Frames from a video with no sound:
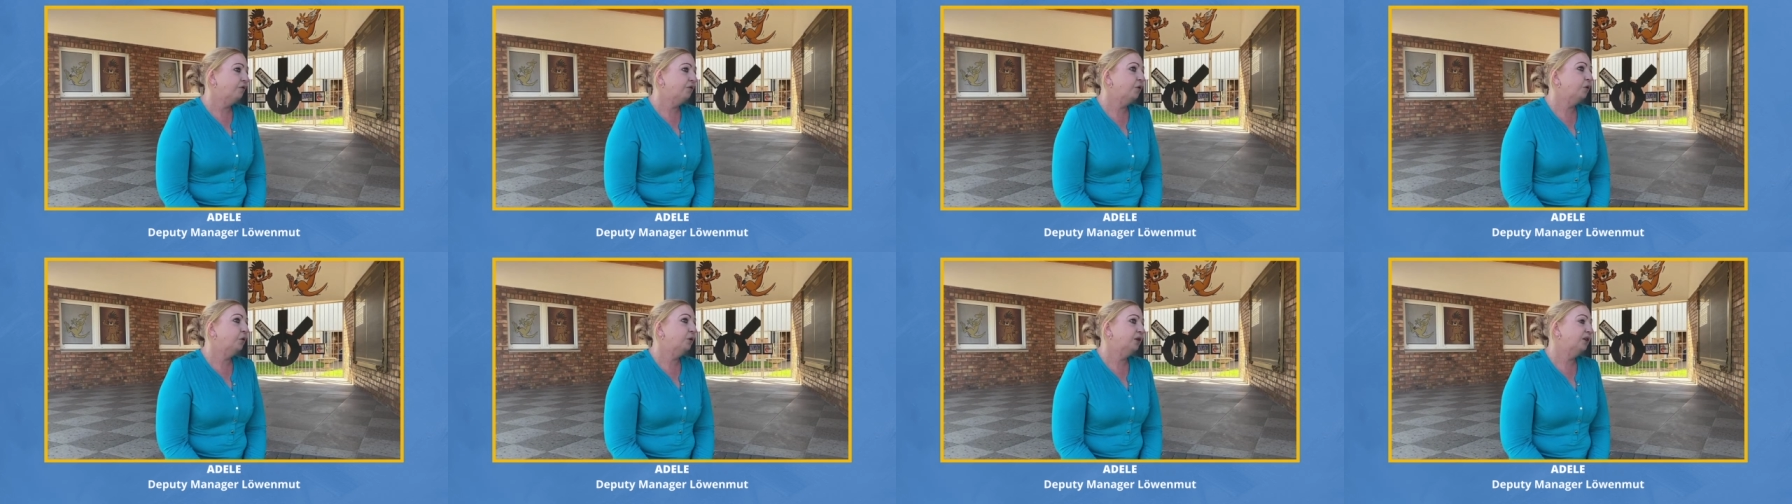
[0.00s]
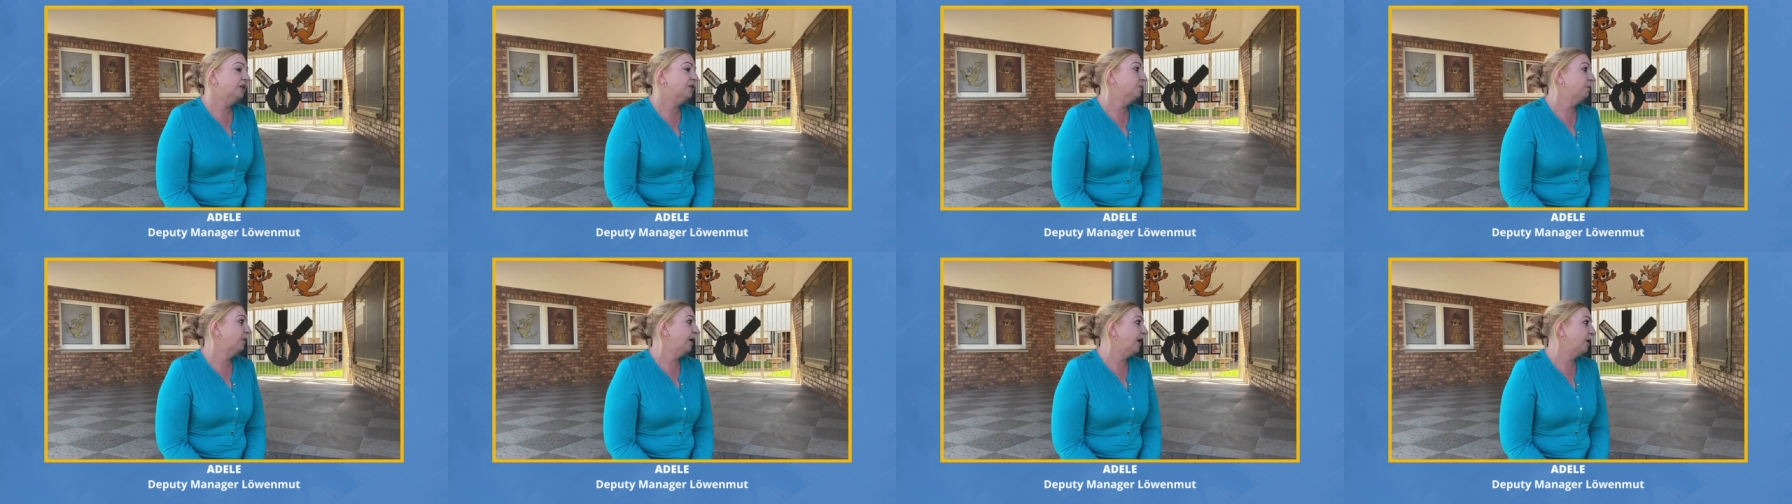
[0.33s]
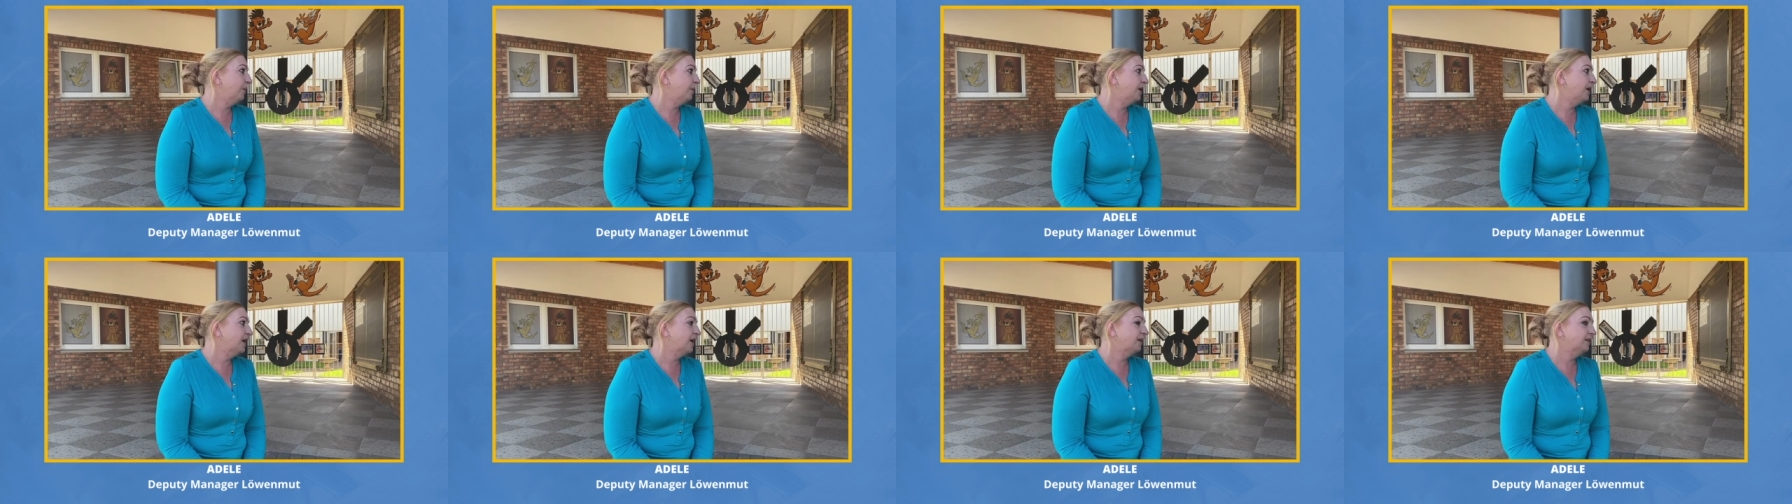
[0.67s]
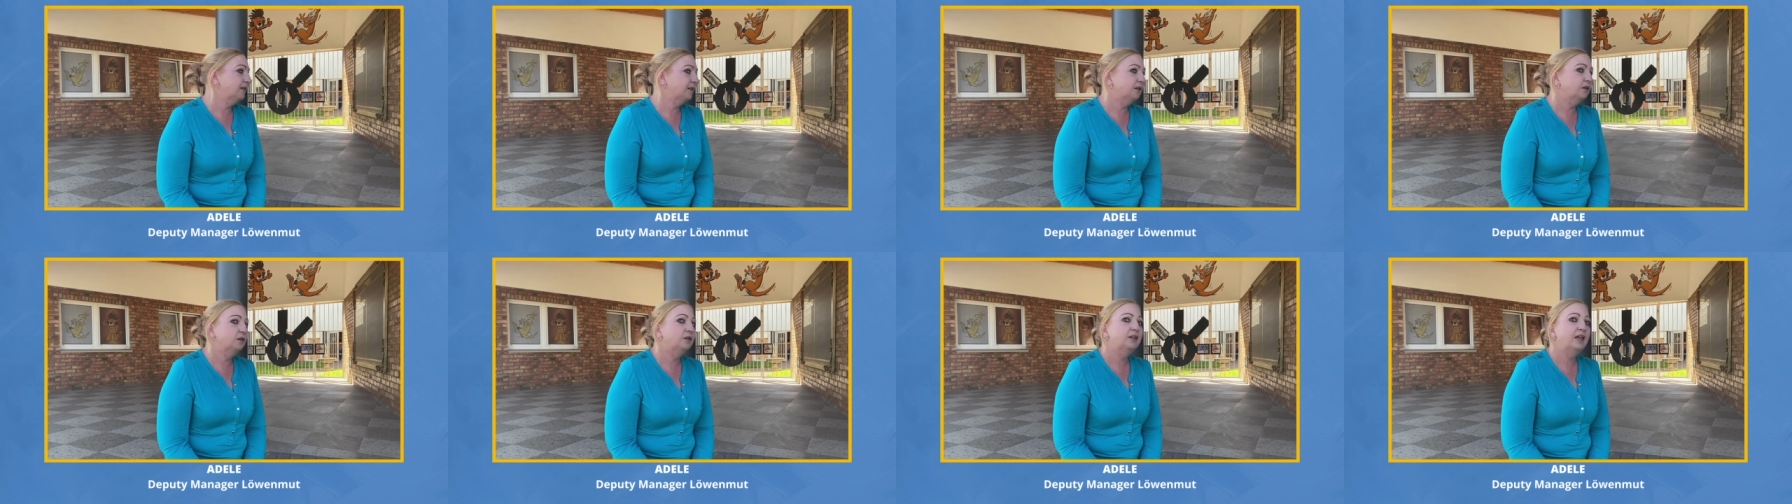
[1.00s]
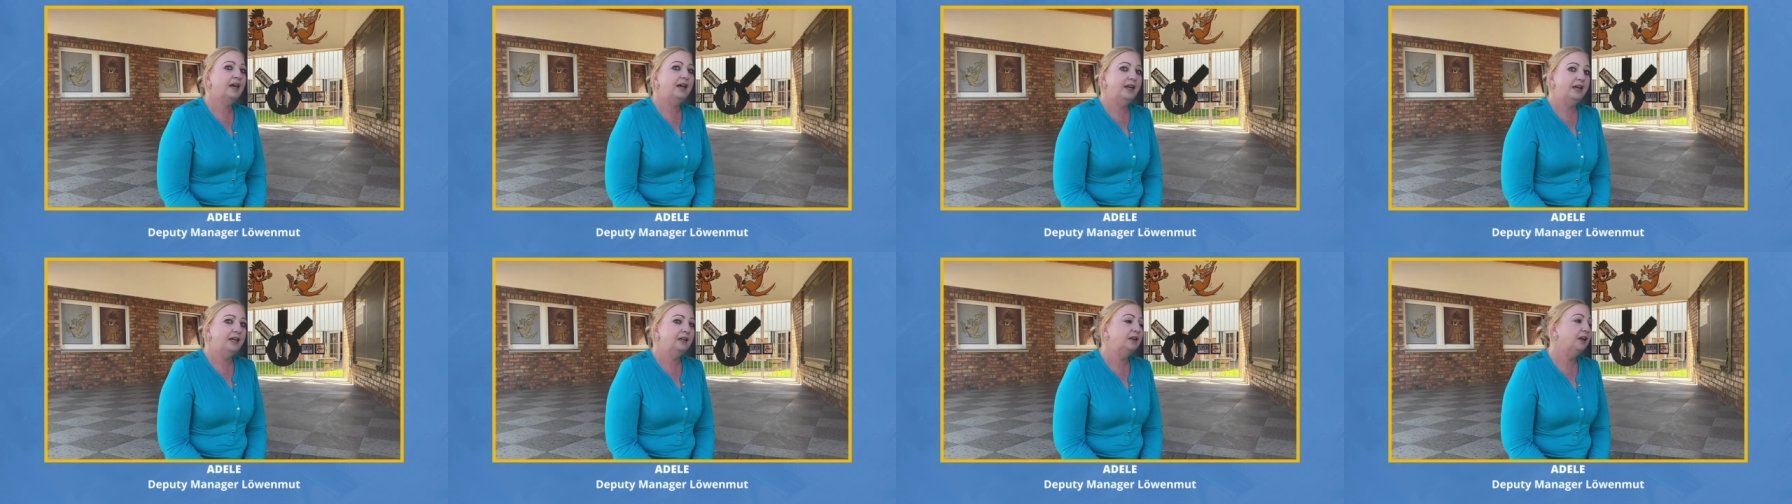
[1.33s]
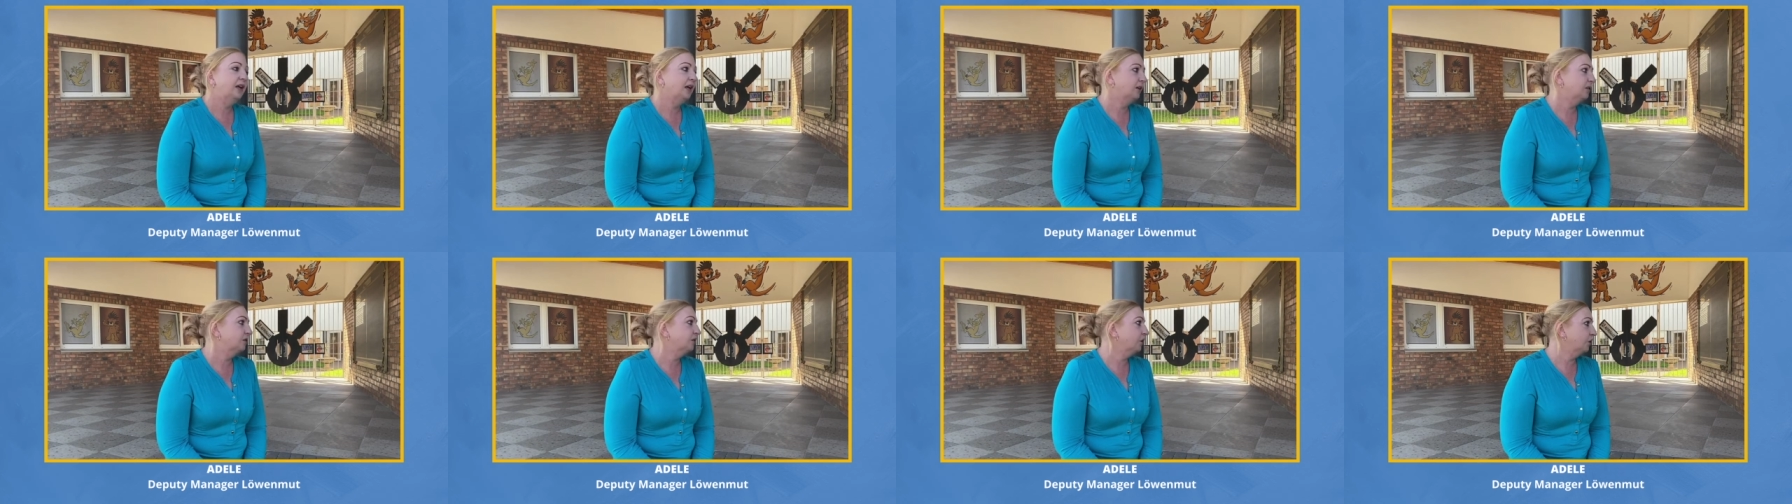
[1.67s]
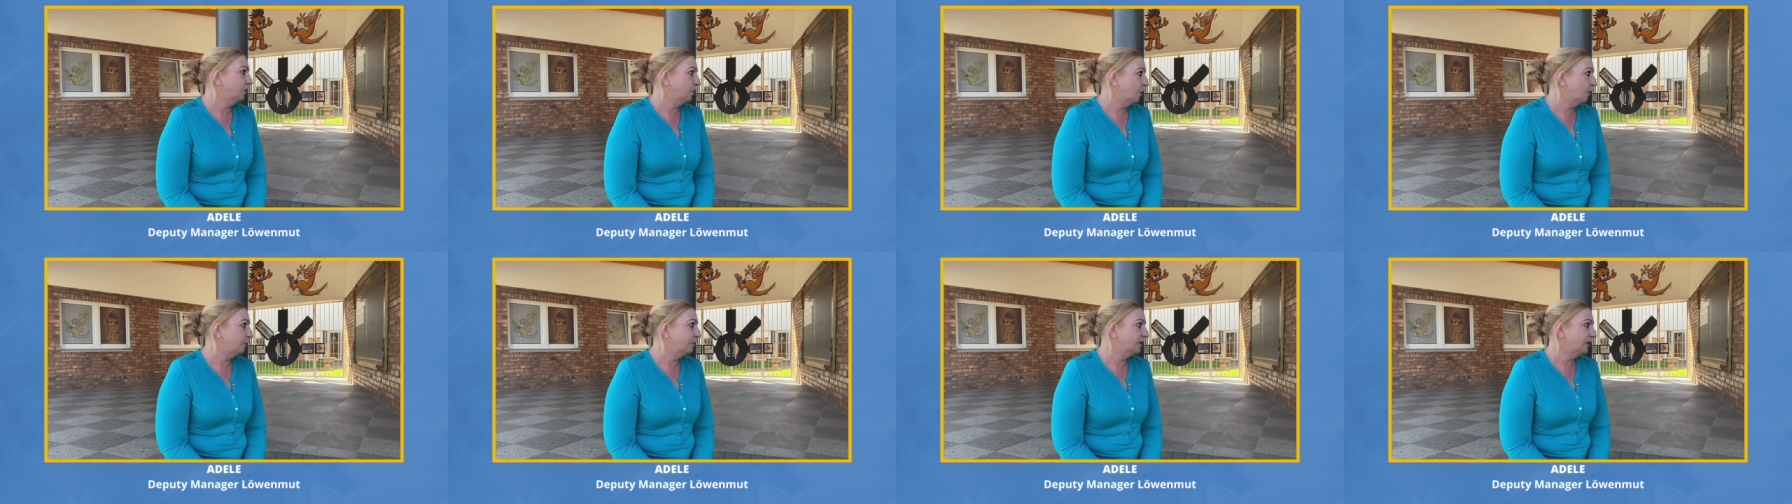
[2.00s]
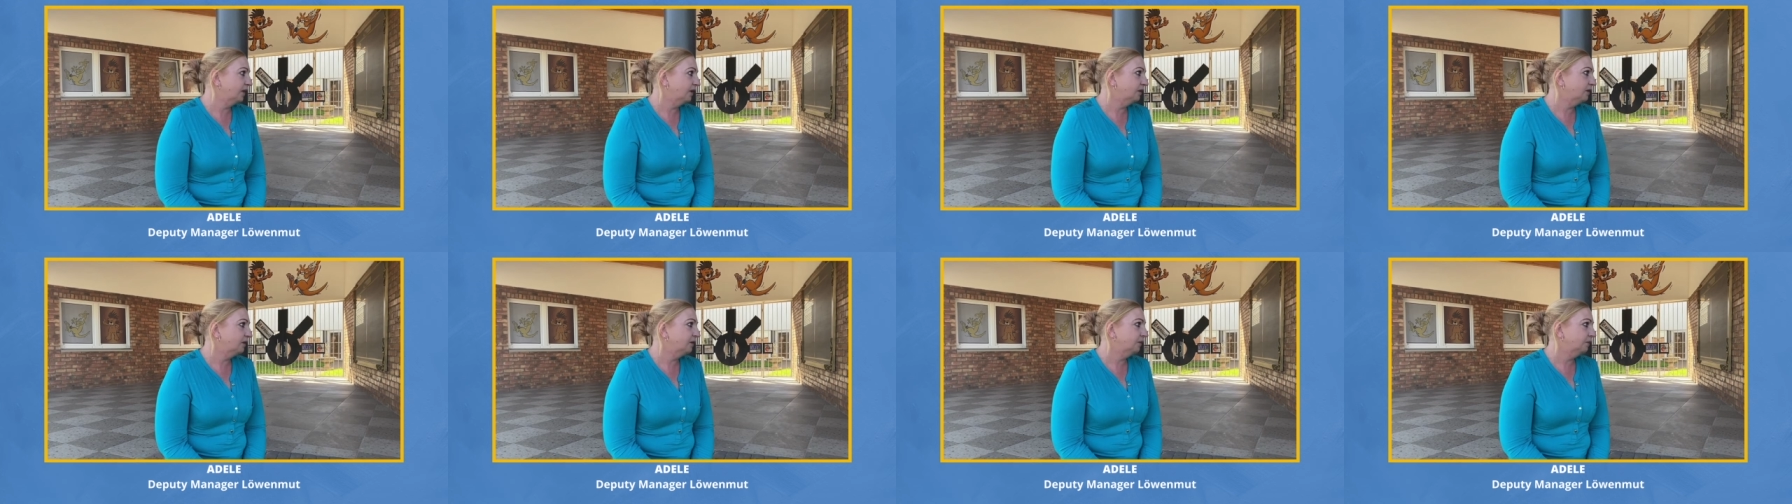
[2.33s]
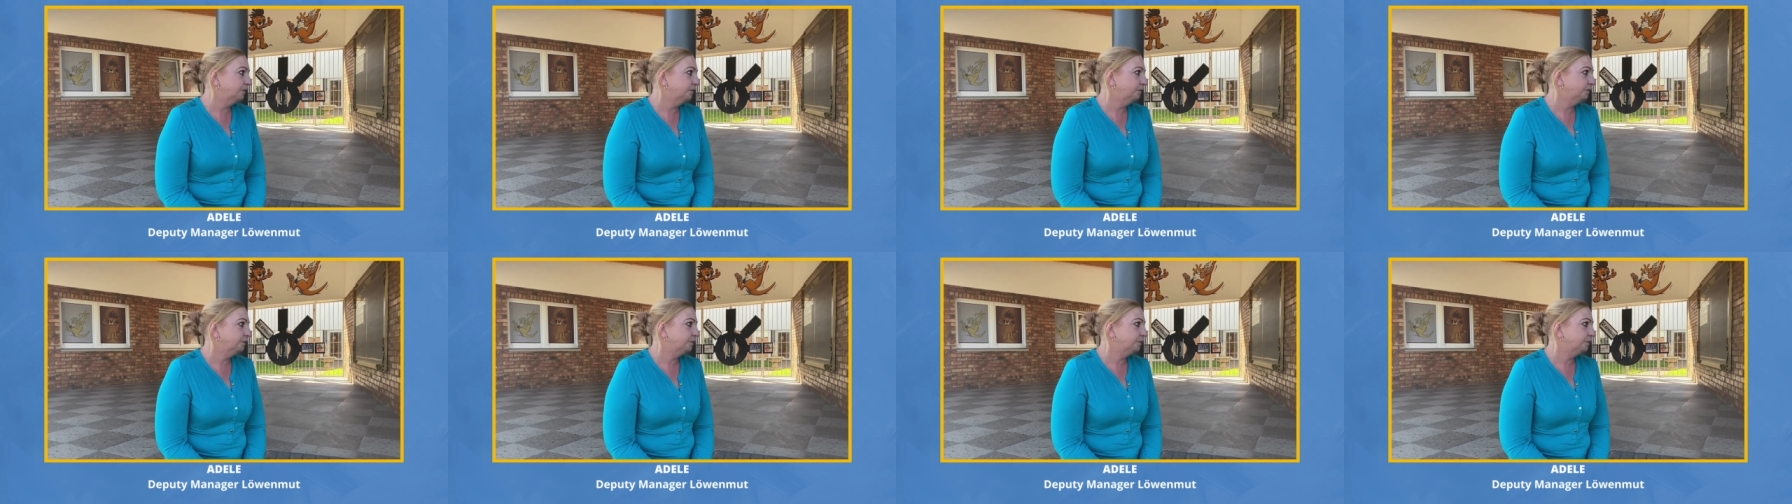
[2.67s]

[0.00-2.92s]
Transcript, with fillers: for this baby until they can get adopted.